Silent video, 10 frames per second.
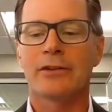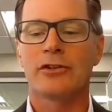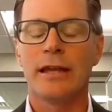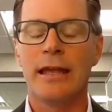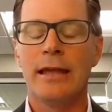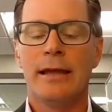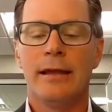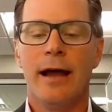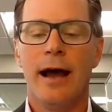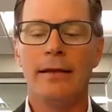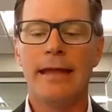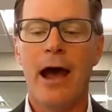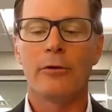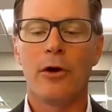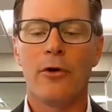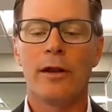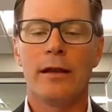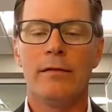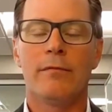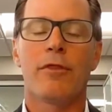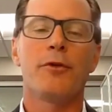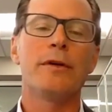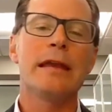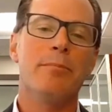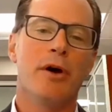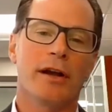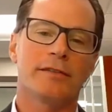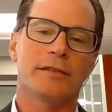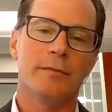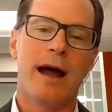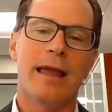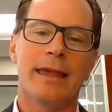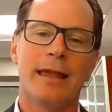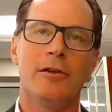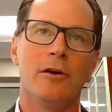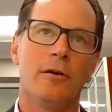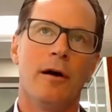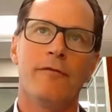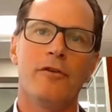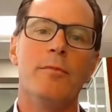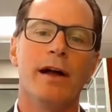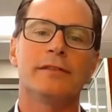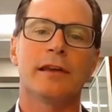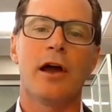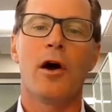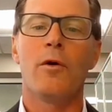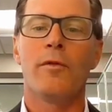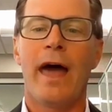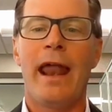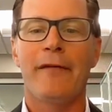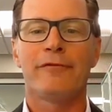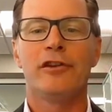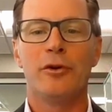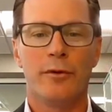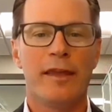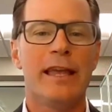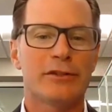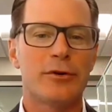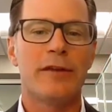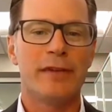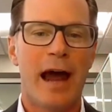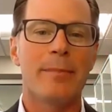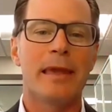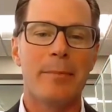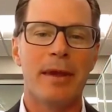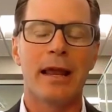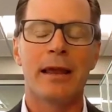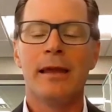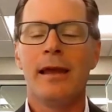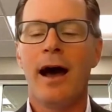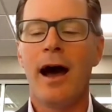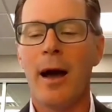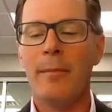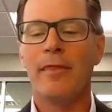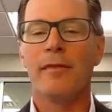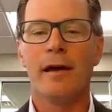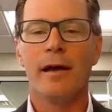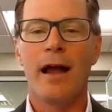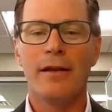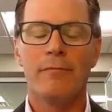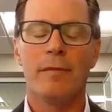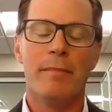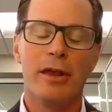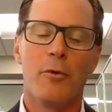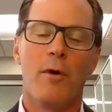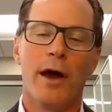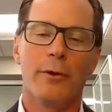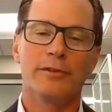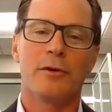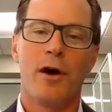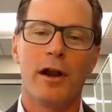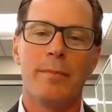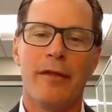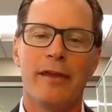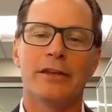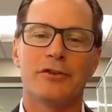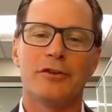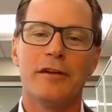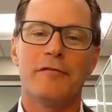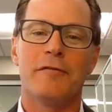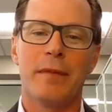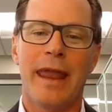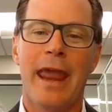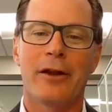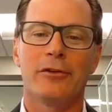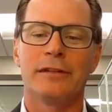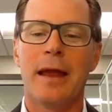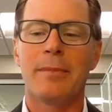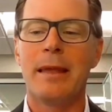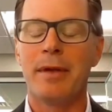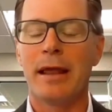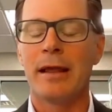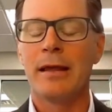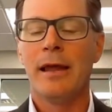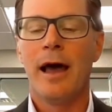I actually downloaded 3 books to my Kindle a few months ago that have to do with the history of timekeeping. And the middle one was the one about the history of mechanical timekeeping,